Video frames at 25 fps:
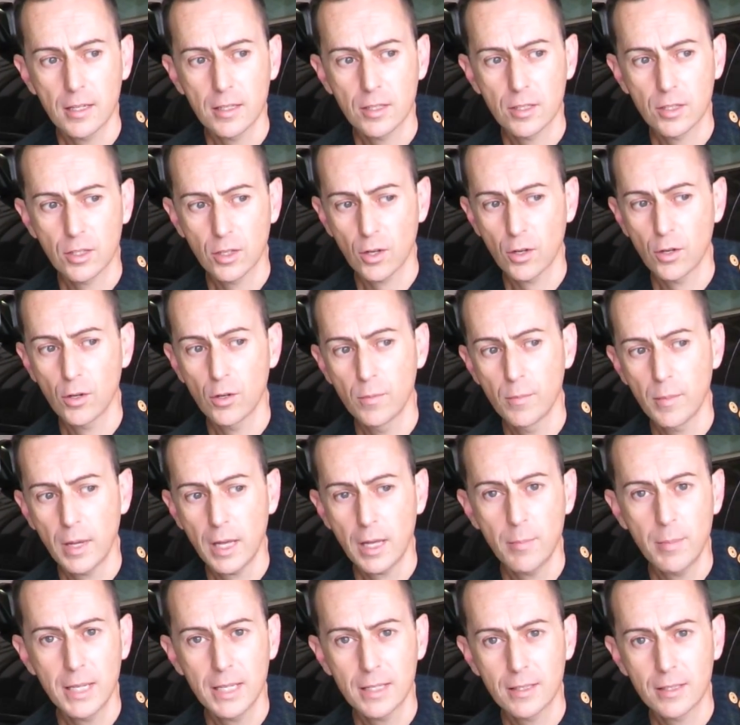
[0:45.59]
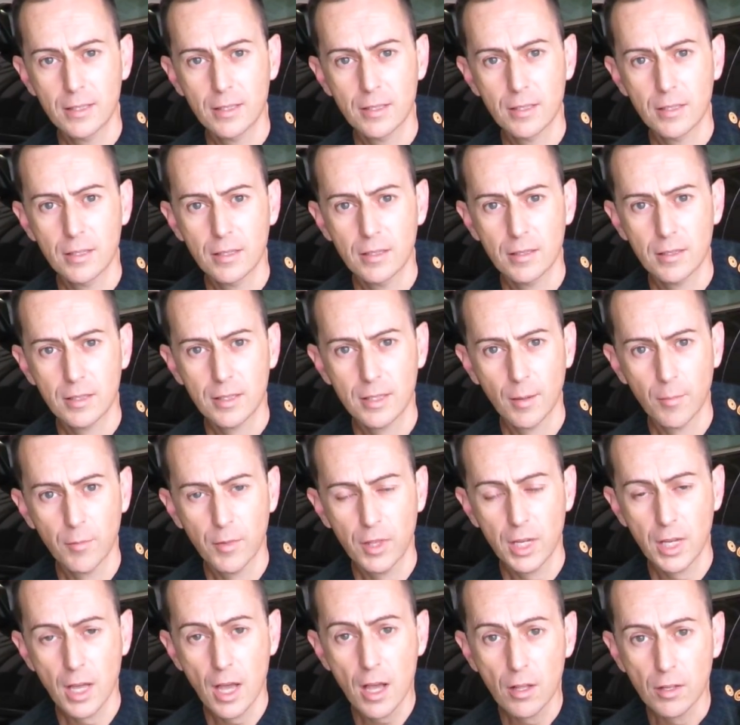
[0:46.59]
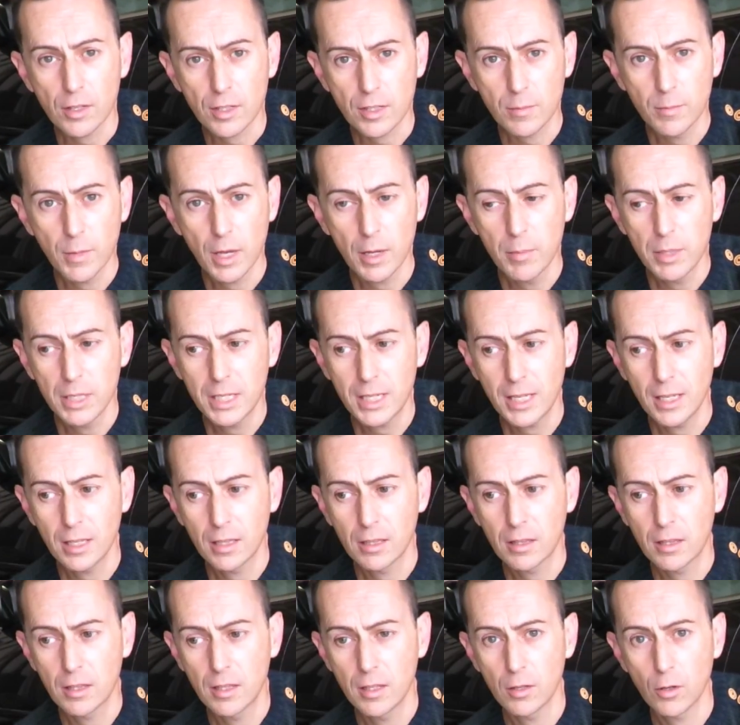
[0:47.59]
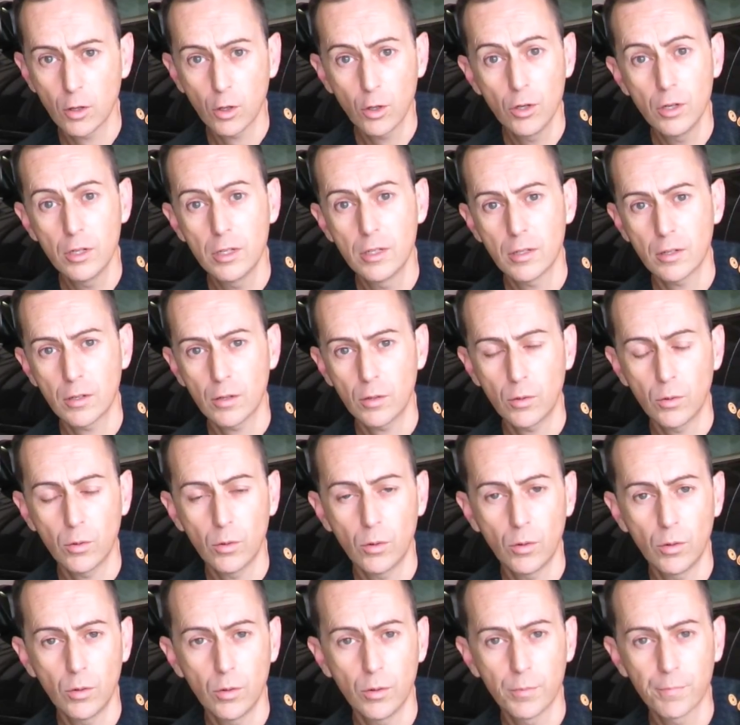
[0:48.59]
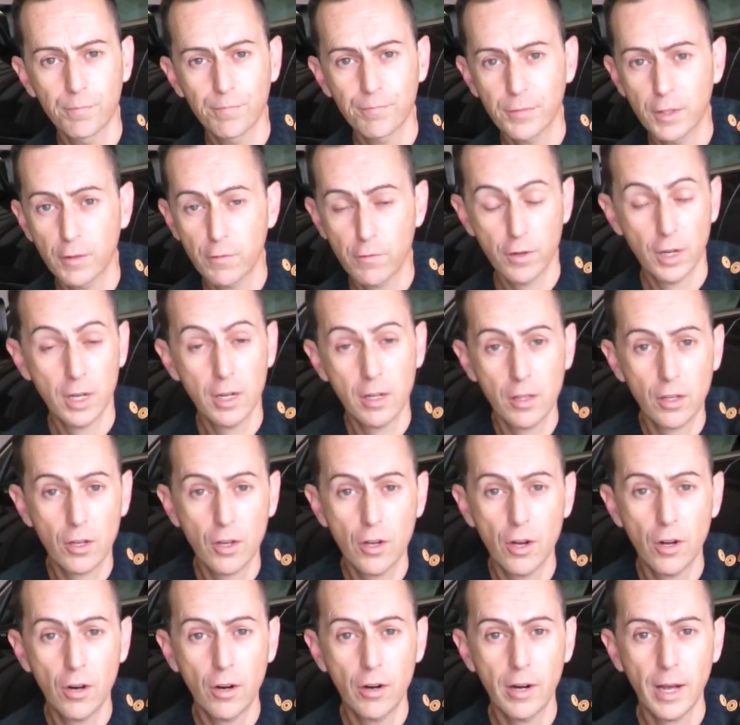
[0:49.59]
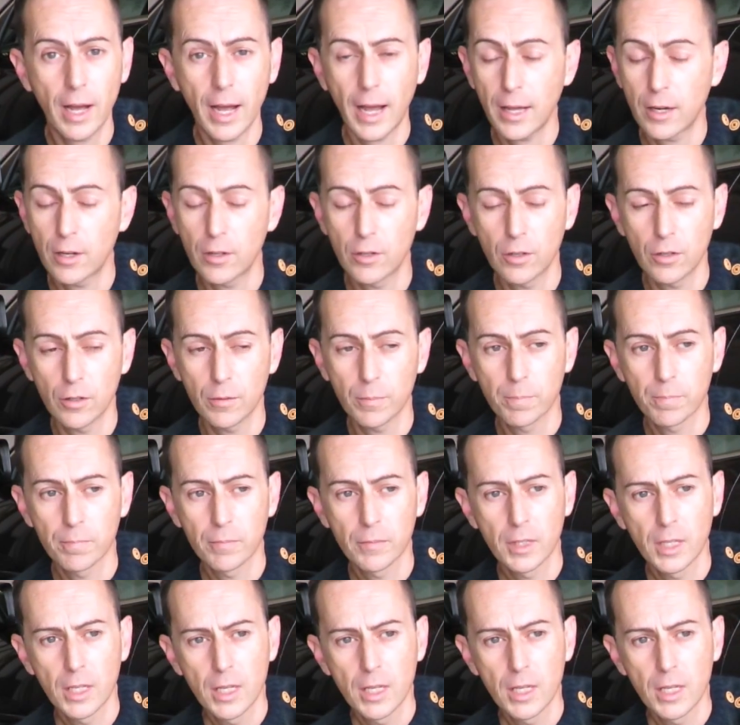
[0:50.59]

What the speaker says: so maybe it's something else. Maybe it hit the hood or the front of the car, I don't know.